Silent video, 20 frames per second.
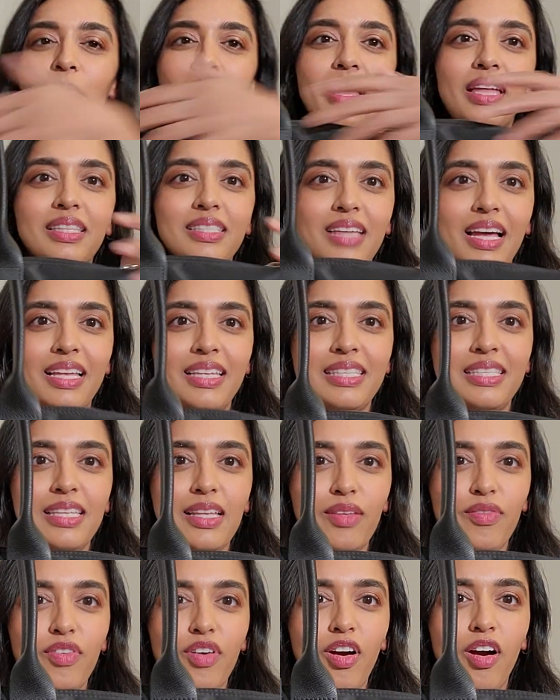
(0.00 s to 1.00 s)
It's got
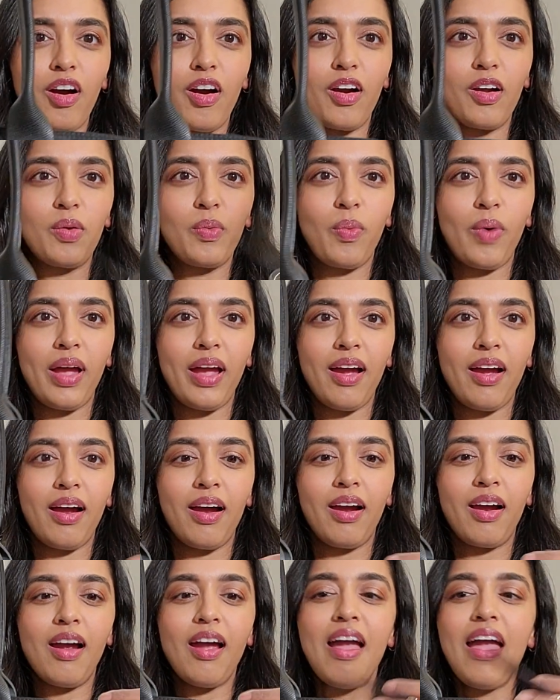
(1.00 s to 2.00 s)
silver
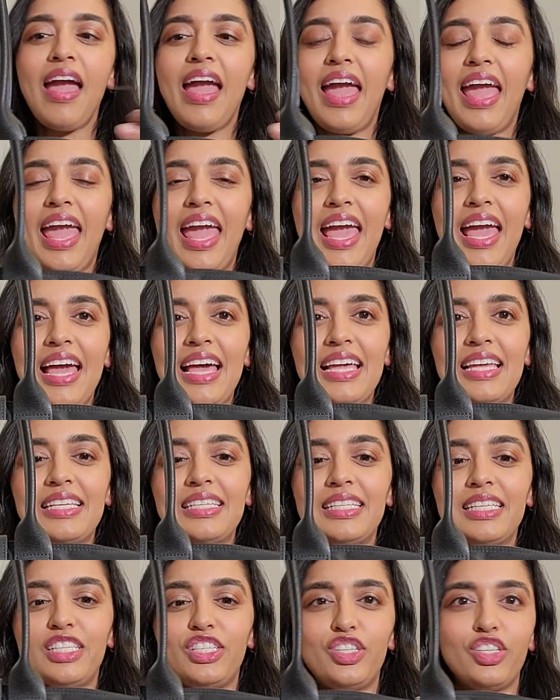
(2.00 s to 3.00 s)
hardware and
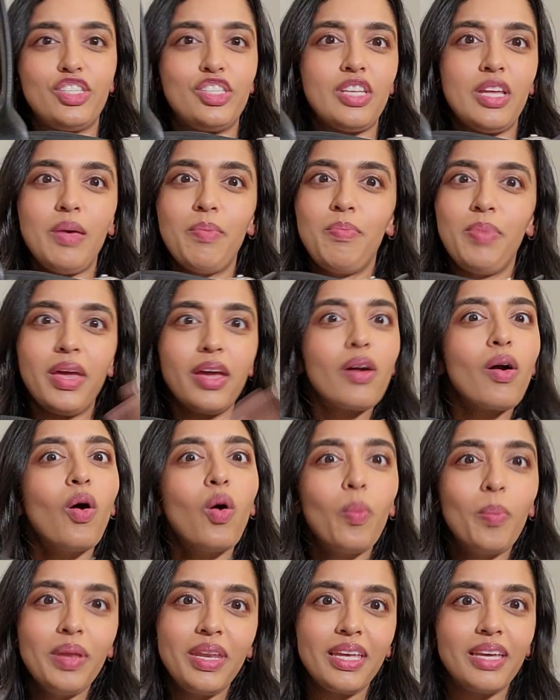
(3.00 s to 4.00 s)
it's just a big
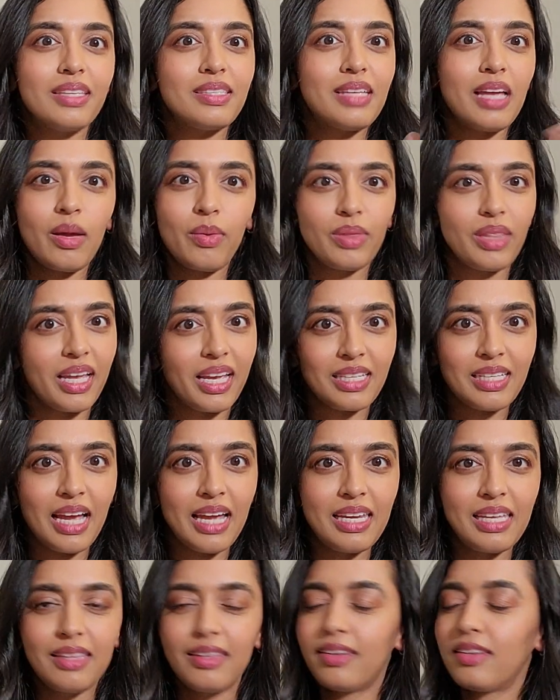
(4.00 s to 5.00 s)
opening inside with like a
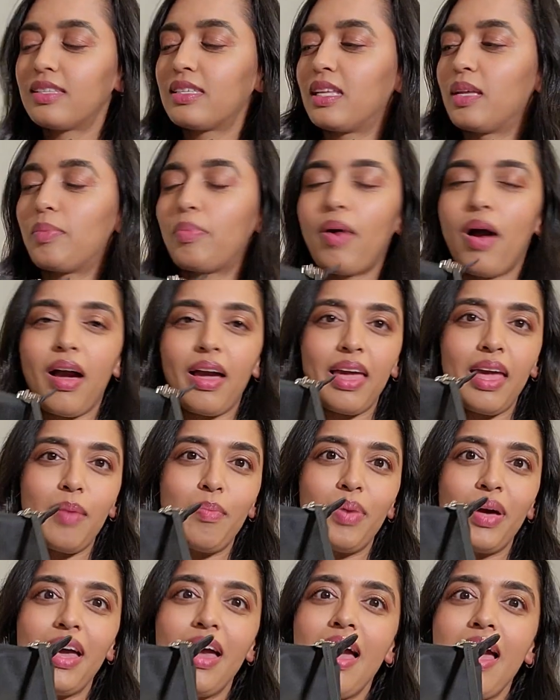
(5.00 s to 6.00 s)
tiny little slip pocket.
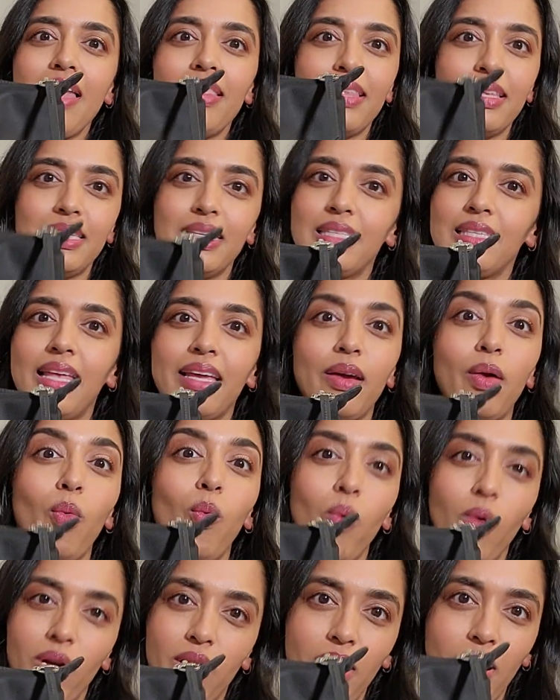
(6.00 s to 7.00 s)
But this is like a
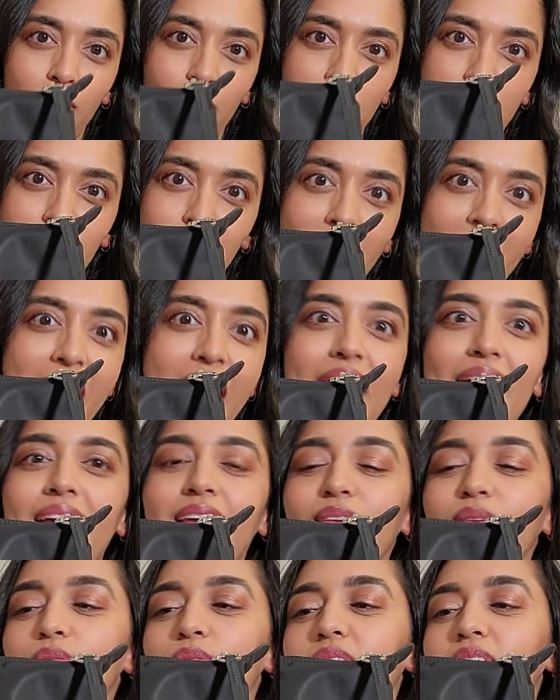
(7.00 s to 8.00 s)
workhorse bag.
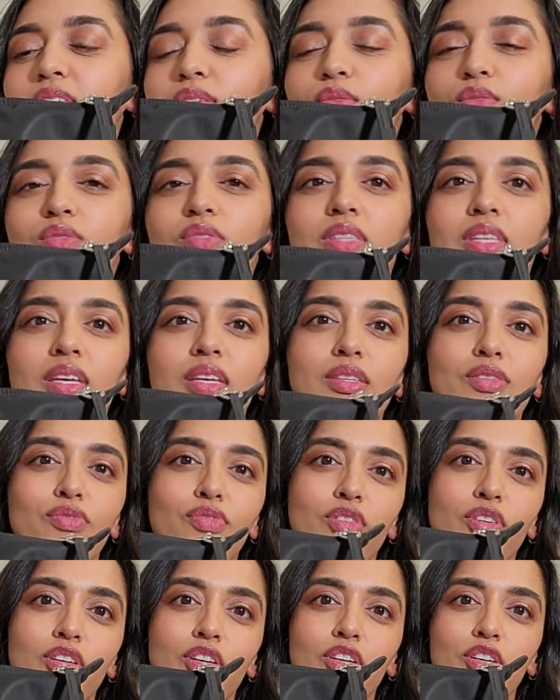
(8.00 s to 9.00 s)
You can use this
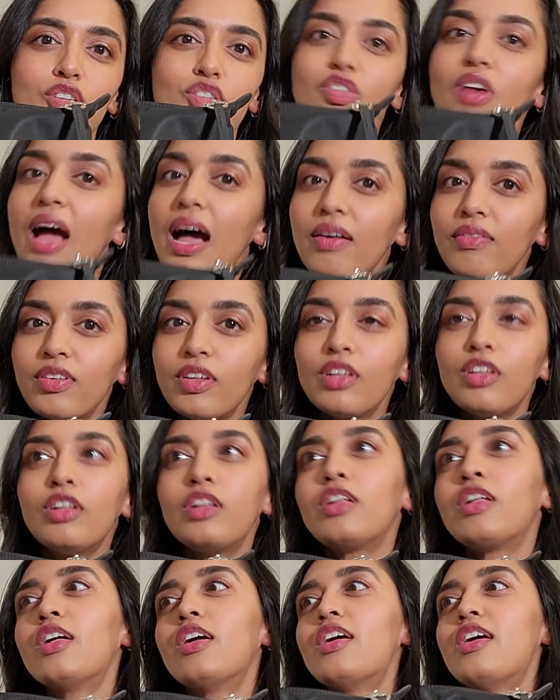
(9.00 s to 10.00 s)
for
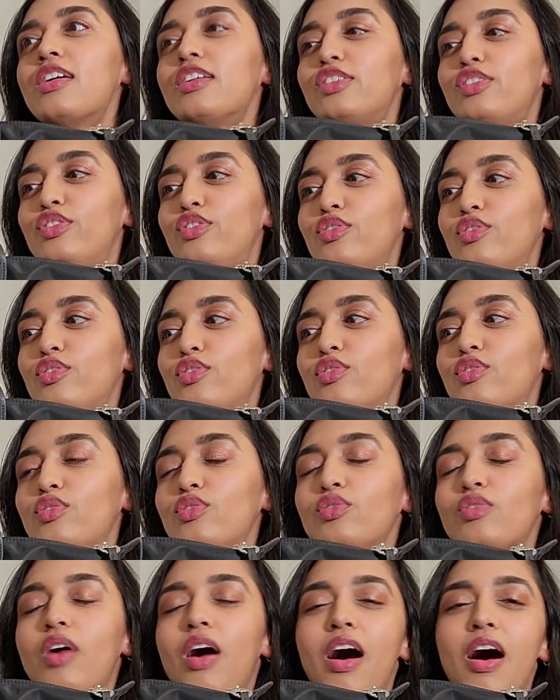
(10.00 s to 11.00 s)
travel,
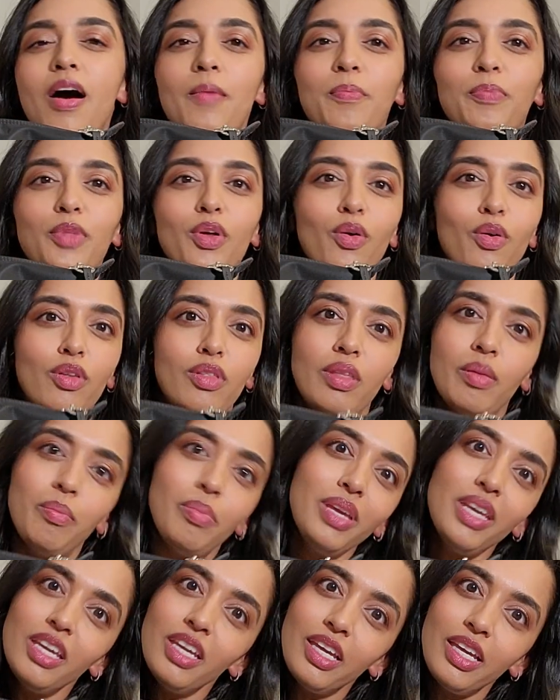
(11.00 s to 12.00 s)
to go to the
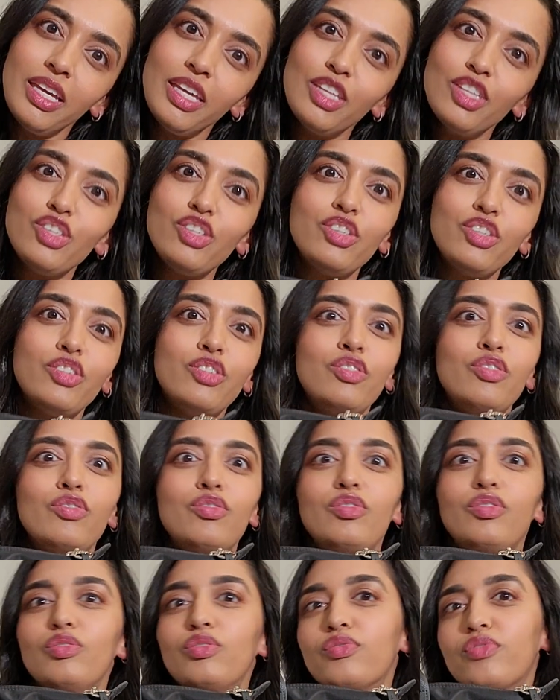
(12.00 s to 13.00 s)
beach, to
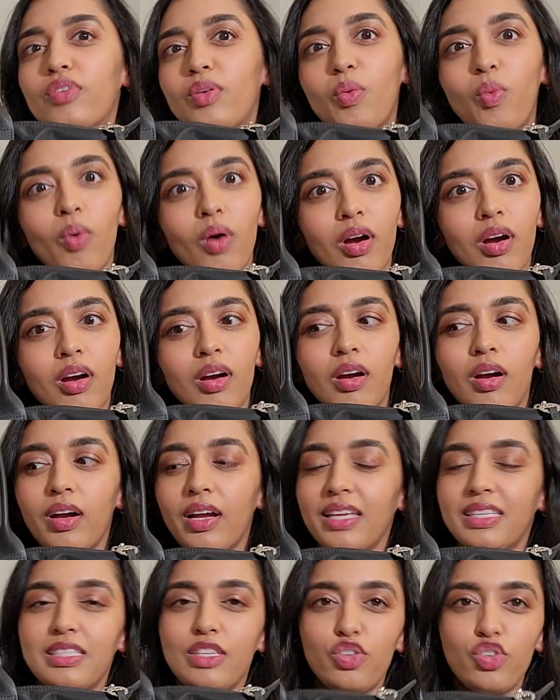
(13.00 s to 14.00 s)
use for work,
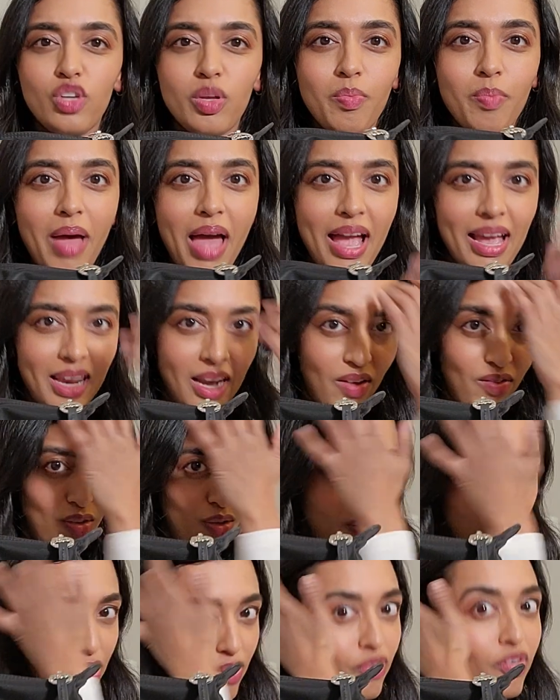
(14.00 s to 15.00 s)
as a gym bag, and I've
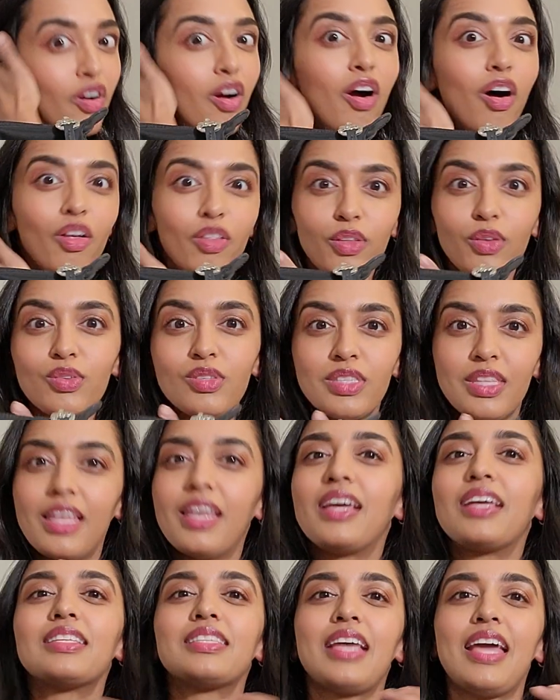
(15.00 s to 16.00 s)
used it for all those
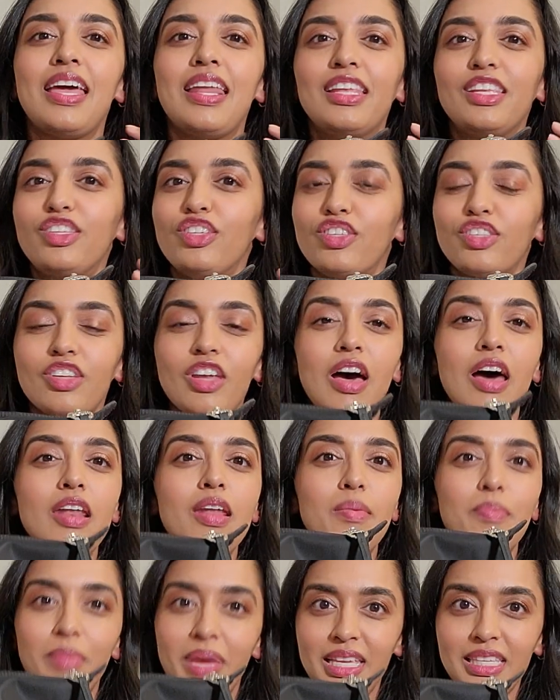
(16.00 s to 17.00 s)
things. And it's just an
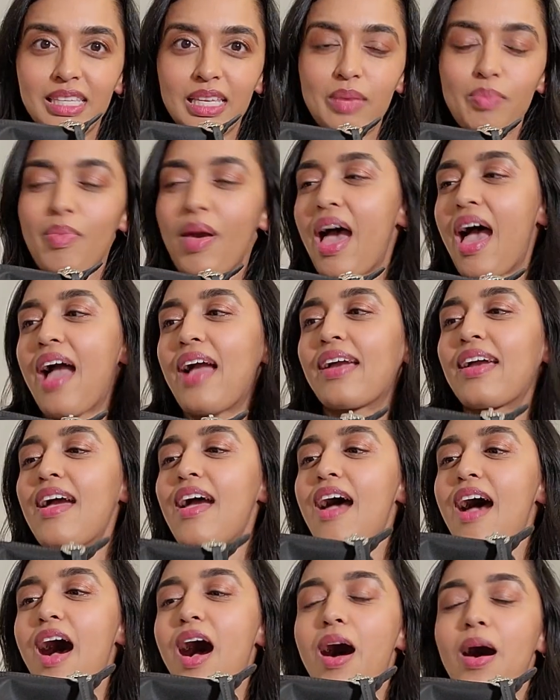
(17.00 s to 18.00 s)
amazing bag,
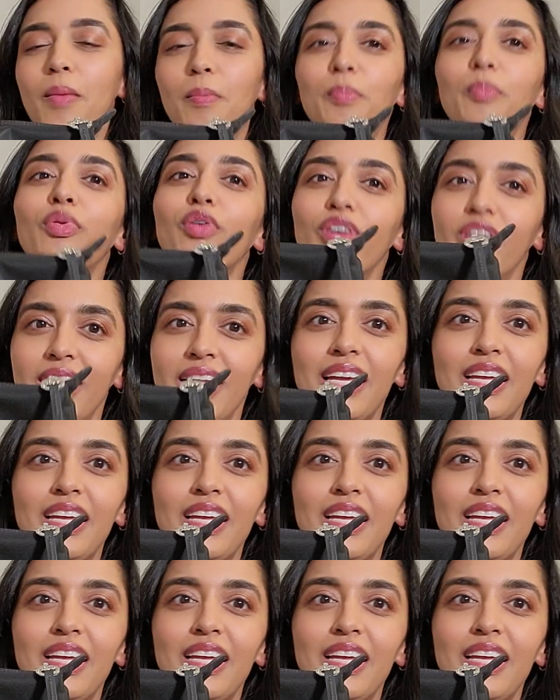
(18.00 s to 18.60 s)
pretty